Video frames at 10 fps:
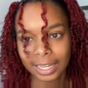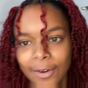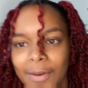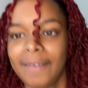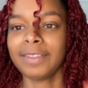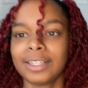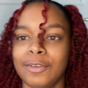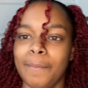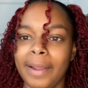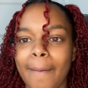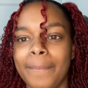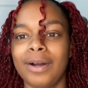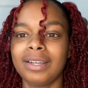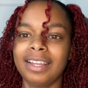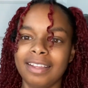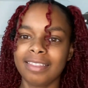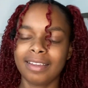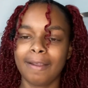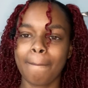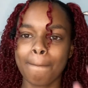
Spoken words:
don't have like no makeup on, anything.